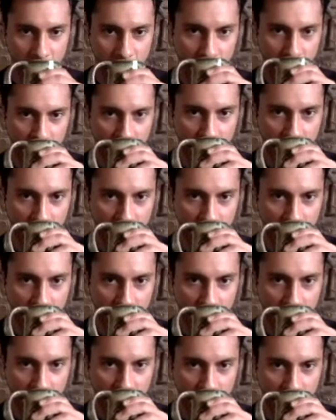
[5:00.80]

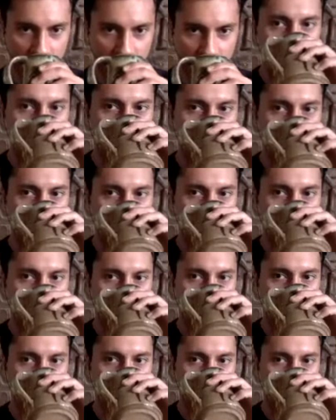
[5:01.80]

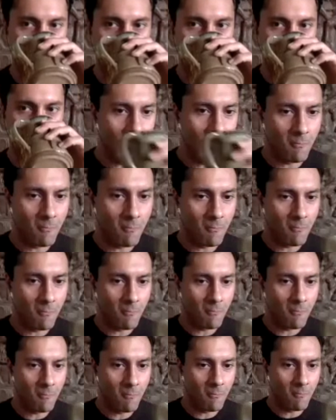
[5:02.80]

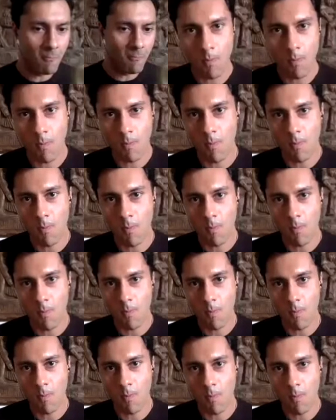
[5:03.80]

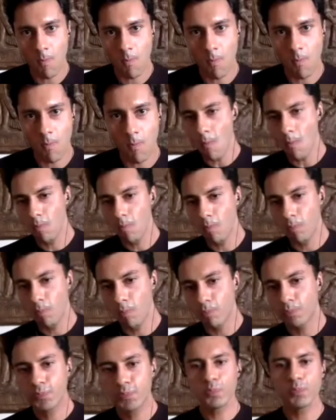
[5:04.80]

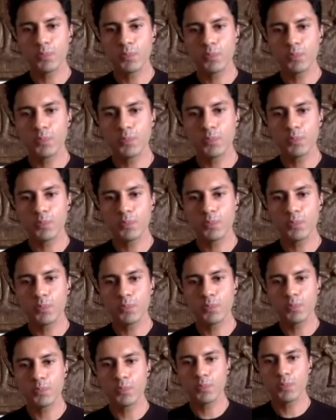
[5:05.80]

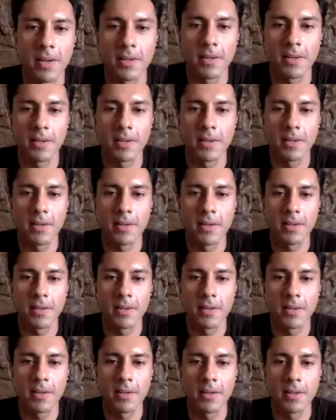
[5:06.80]

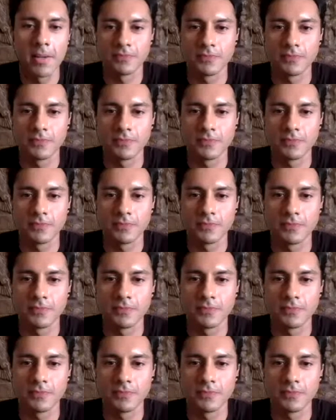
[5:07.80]
Nobody speaks.